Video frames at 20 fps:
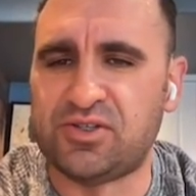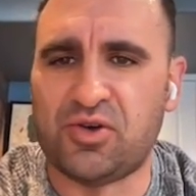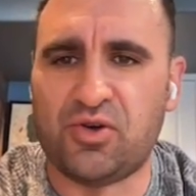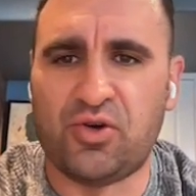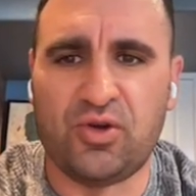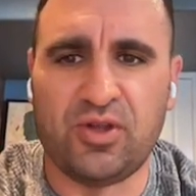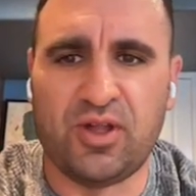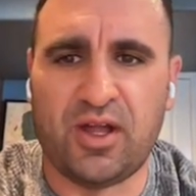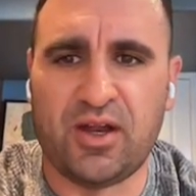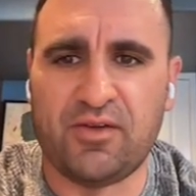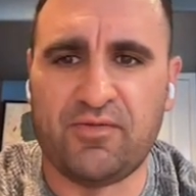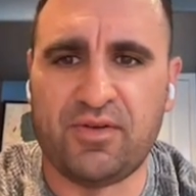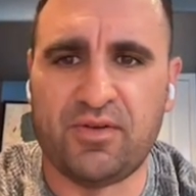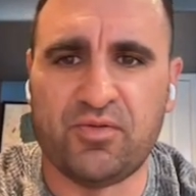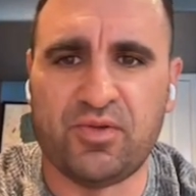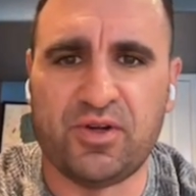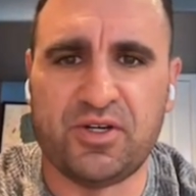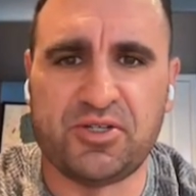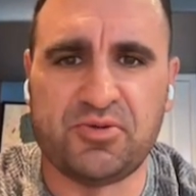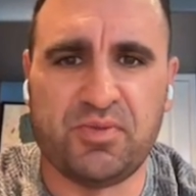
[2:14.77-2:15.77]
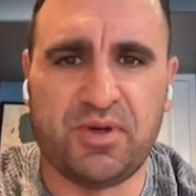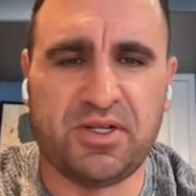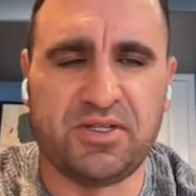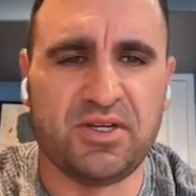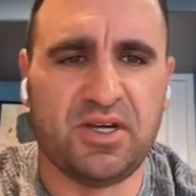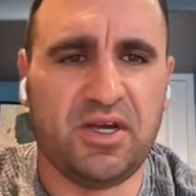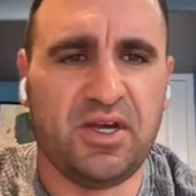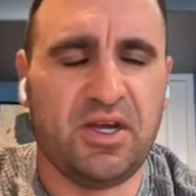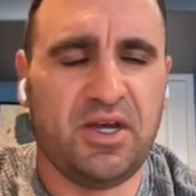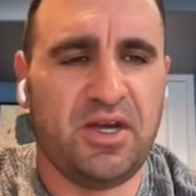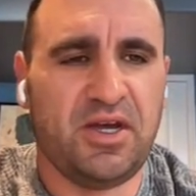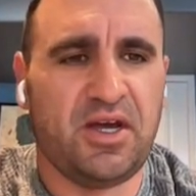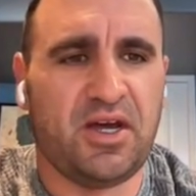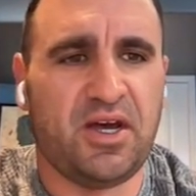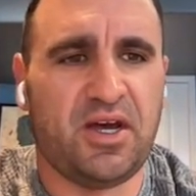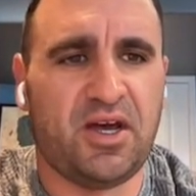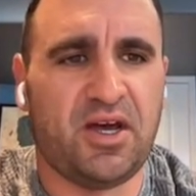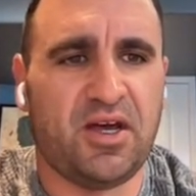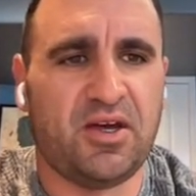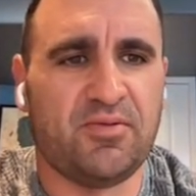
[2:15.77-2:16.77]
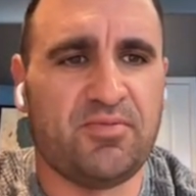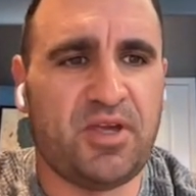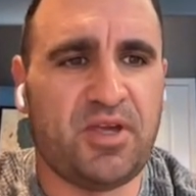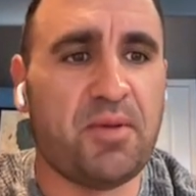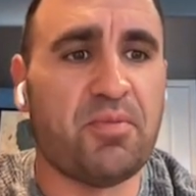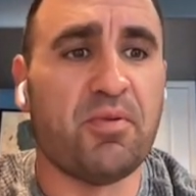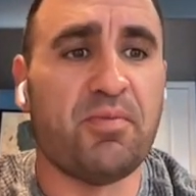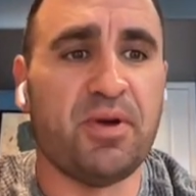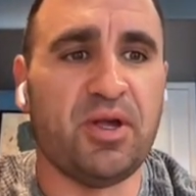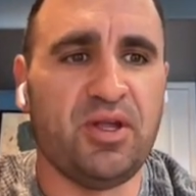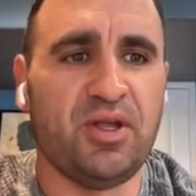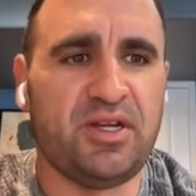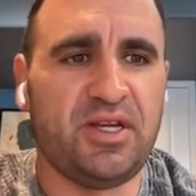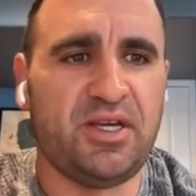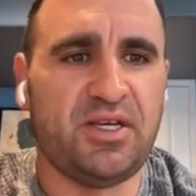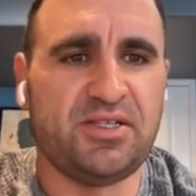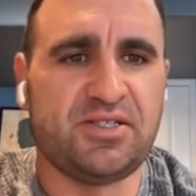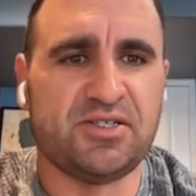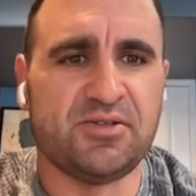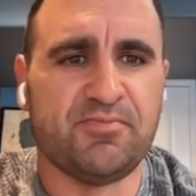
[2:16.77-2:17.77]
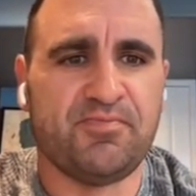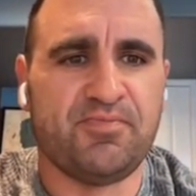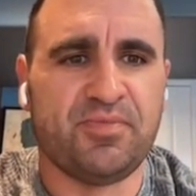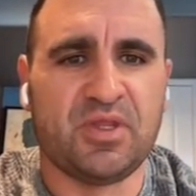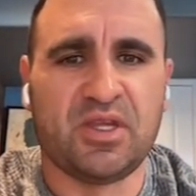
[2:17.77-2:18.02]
a whole lot of enrichment capabilities.